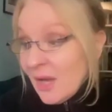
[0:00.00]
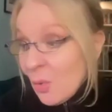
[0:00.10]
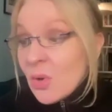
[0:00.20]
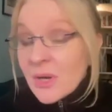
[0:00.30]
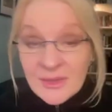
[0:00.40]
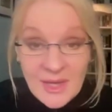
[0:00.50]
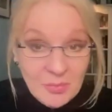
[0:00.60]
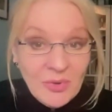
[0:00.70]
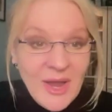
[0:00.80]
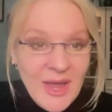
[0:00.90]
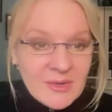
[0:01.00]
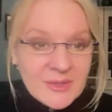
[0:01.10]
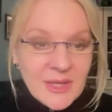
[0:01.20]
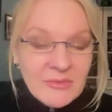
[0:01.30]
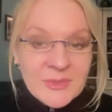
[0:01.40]
or that prayer,
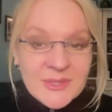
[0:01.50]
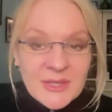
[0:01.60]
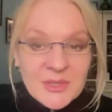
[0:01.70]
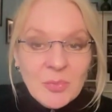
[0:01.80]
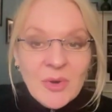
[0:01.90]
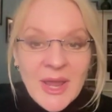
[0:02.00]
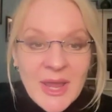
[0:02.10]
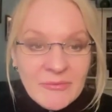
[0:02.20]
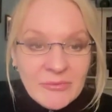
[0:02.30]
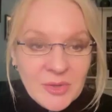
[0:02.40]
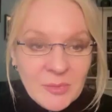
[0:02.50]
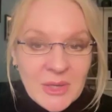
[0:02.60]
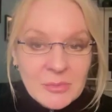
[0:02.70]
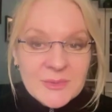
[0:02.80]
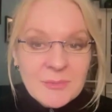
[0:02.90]
as Kevin was saying, to pray for other
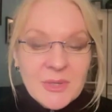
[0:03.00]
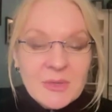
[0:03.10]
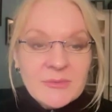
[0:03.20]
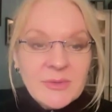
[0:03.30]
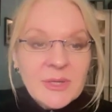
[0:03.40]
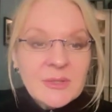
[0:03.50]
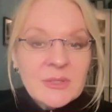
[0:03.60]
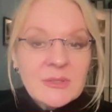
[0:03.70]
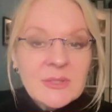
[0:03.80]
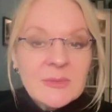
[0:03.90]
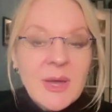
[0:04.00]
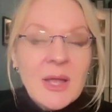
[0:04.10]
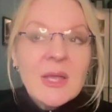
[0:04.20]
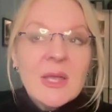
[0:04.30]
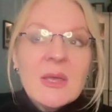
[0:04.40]
people, which is a beautiful thing to do as well.